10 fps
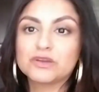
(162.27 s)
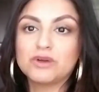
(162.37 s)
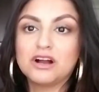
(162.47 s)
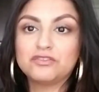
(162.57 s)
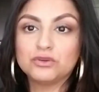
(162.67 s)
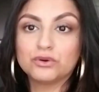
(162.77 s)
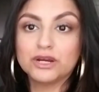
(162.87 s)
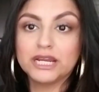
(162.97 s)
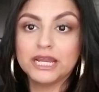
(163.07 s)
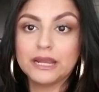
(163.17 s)
Ralph
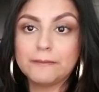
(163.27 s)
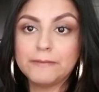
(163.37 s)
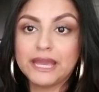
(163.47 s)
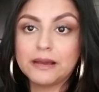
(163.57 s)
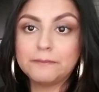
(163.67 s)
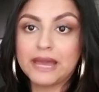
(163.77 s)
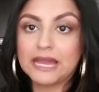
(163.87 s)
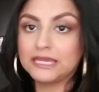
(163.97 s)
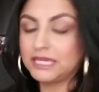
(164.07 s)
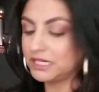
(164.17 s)
Lauren makeup
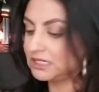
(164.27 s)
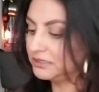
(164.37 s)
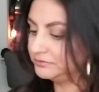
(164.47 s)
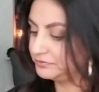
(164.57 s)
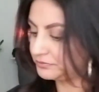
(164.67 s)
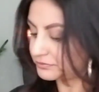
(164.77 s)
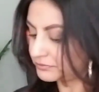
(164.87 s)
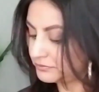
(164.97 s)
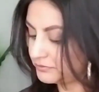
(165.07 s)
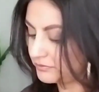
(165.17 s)
bag here.
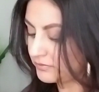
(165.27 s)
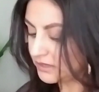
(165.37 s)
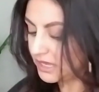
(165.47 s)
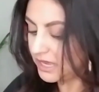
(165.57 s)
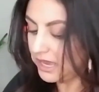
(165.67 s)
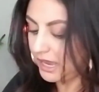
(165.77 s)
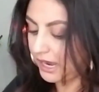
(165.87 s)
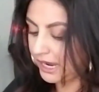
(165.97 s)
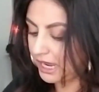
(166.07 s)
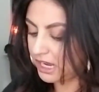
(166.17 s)

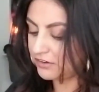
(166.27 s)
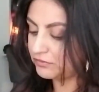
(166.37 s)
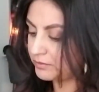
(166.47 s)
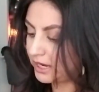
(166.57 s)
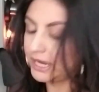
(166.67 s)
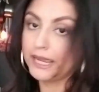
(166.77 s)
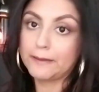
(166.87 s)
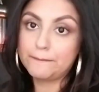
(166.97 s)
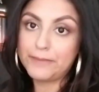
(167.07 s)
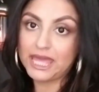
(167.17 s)
I have my
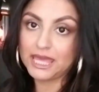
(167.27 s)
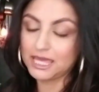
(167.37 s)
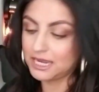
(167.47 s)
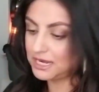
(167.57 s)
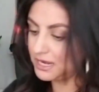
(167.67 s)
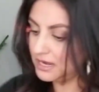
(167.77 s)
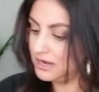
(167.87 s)
pin,